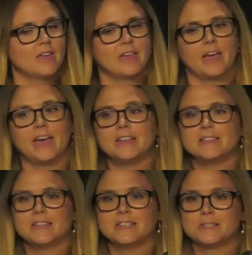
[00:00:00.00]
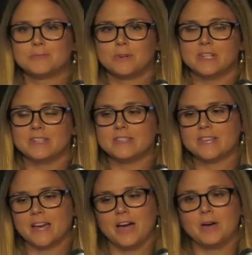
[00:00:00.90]
And this was
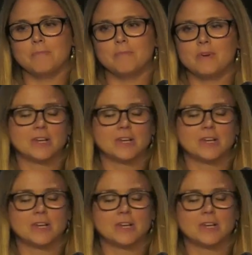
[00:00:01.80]
an